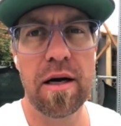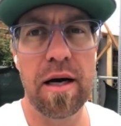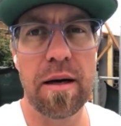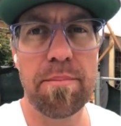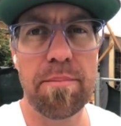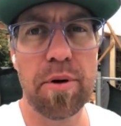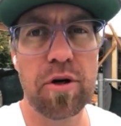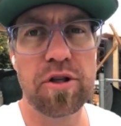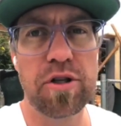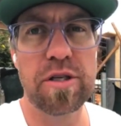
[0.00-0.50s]

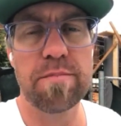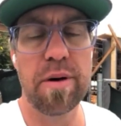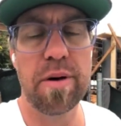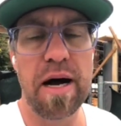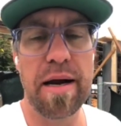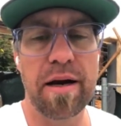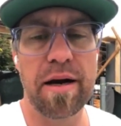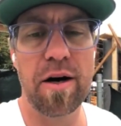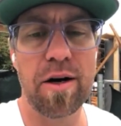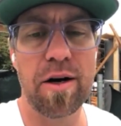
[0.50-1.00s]
person
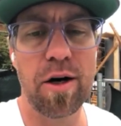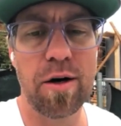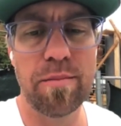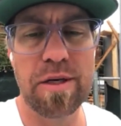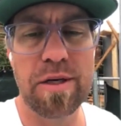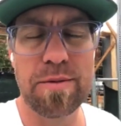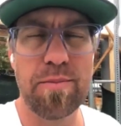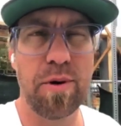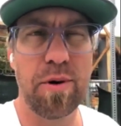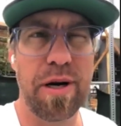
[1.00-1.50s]
buying our home is
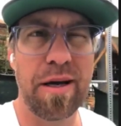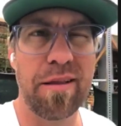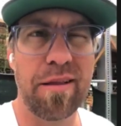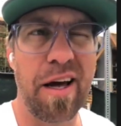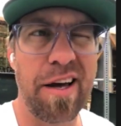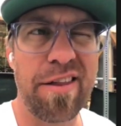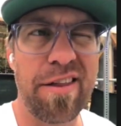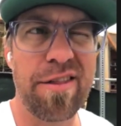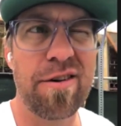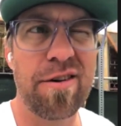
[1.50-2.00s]
putting like
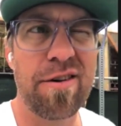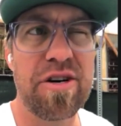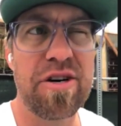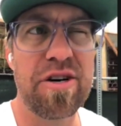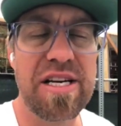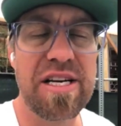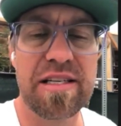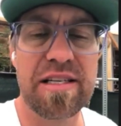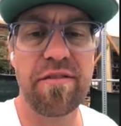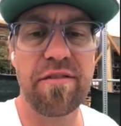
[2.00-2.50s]

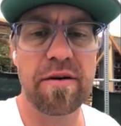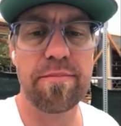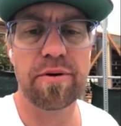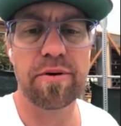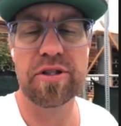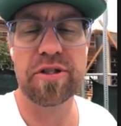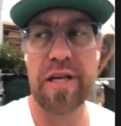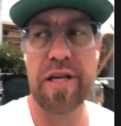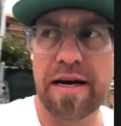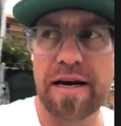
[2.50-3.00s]
37%
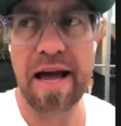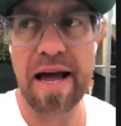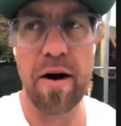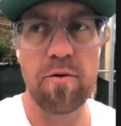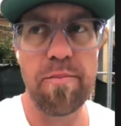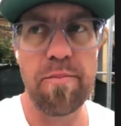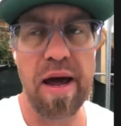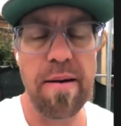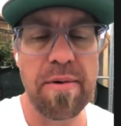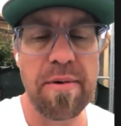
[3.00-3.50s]
down
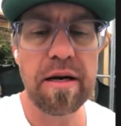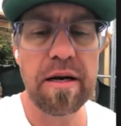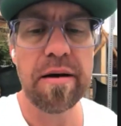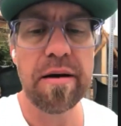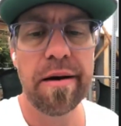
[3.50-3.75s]
payment.